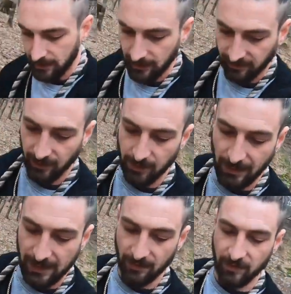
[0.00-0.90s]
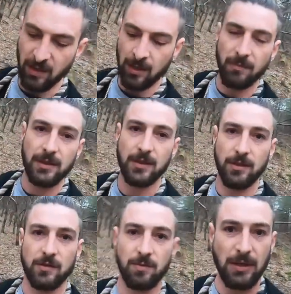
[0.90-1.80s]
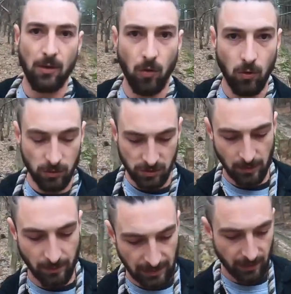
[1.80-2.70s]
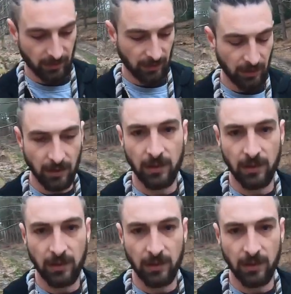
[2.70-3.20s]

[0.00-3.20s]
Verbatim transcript: Let's see your balance. Biggie used to be awesome at balance.